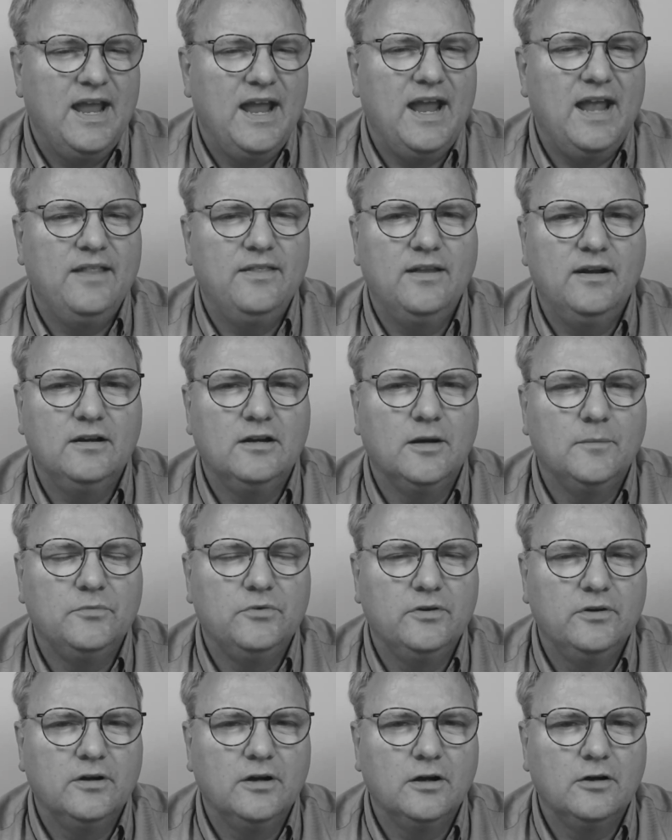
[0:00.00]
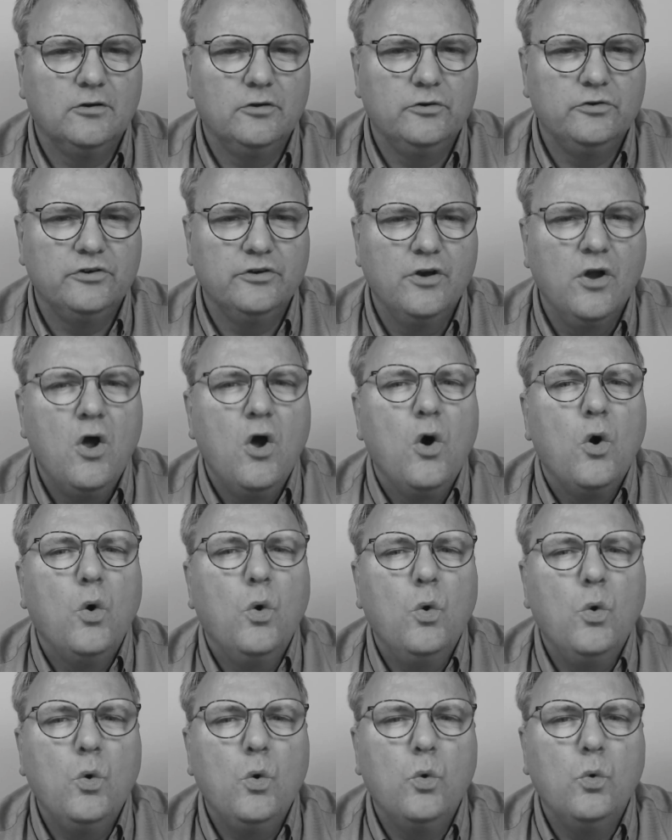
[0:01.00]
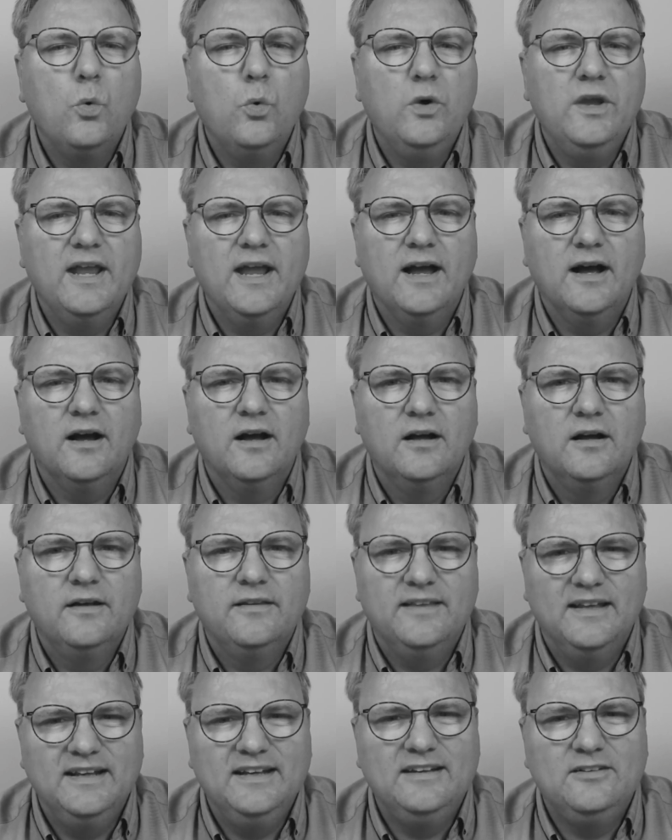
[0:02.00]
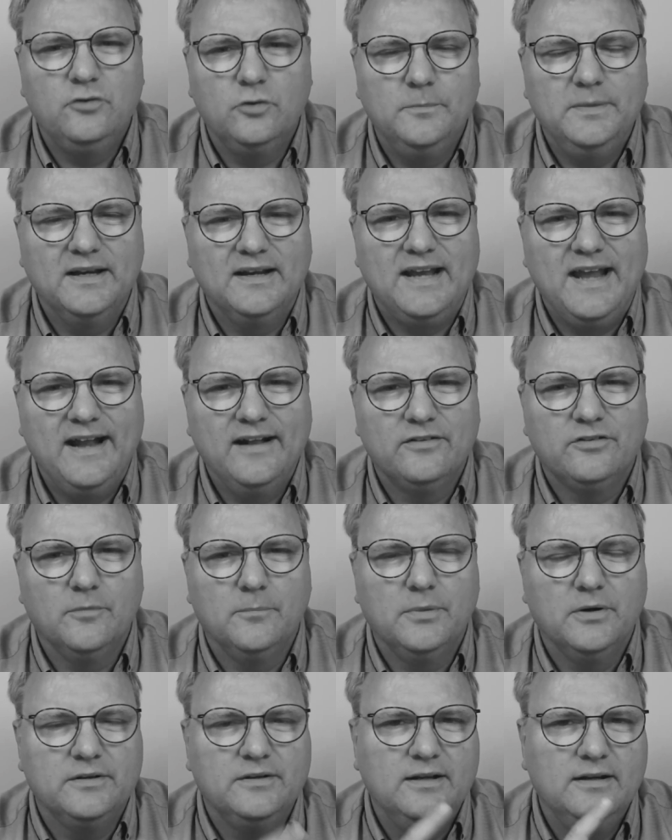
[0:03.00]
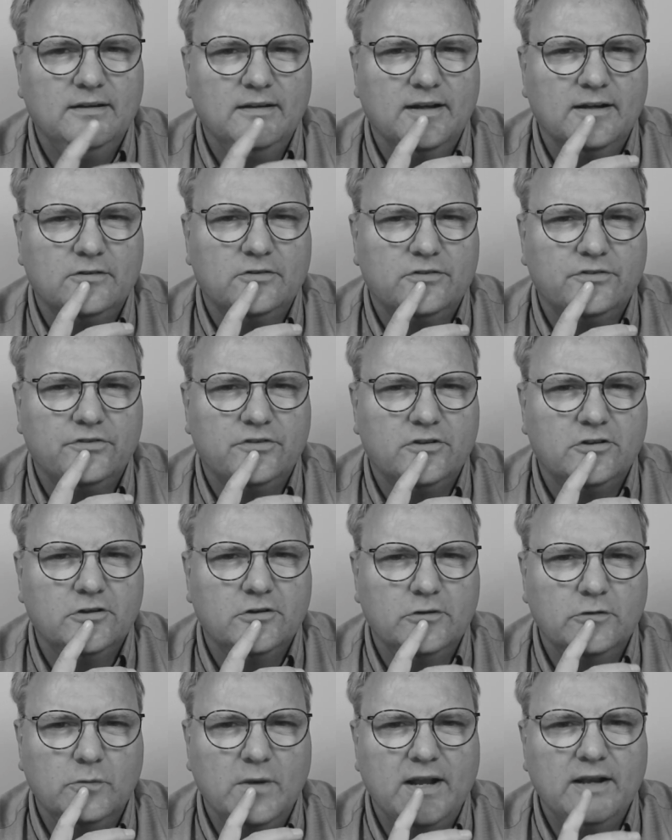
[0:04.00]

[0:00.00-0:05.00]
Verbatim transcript: And then come to the conclusion, oh yeah, there needs to be a cancel button in that too.